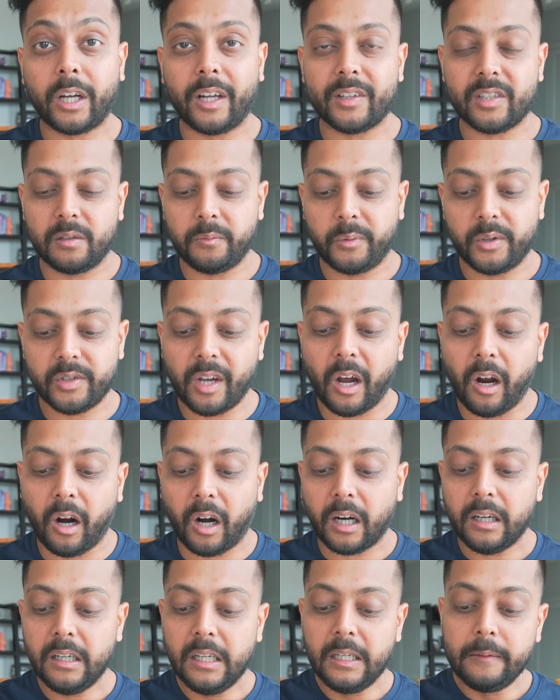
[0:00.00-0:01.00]
customers
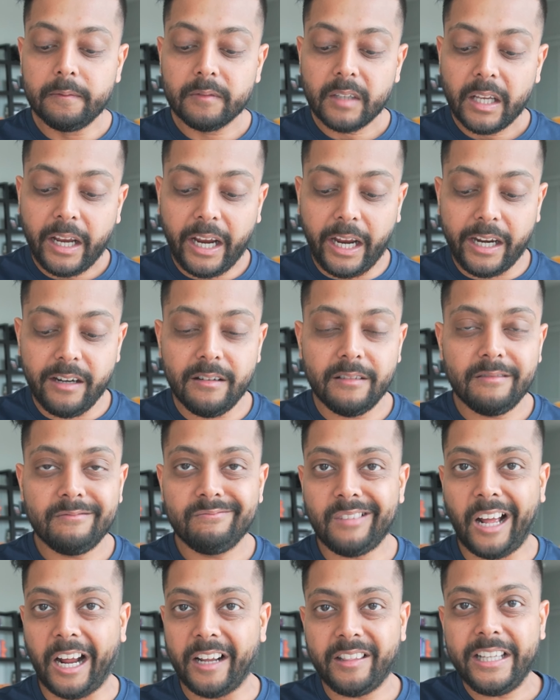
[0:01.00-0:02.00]
are. And
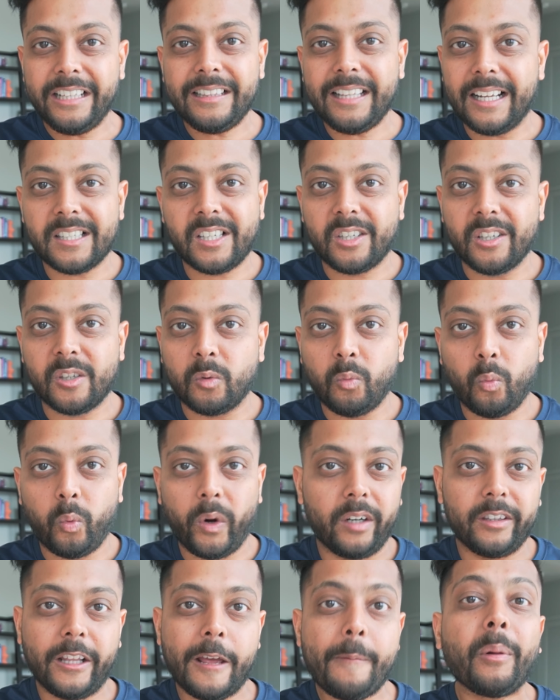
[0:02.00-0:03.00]
I think that's just
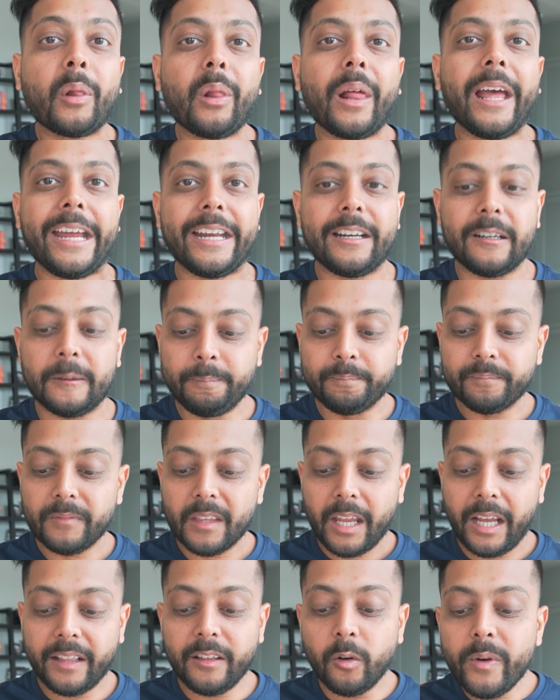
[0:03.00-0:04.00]
where they played.
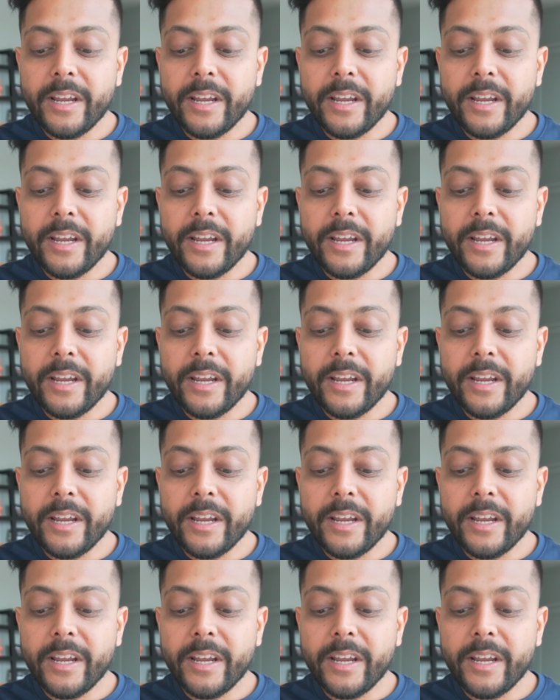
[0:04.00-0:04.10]
And the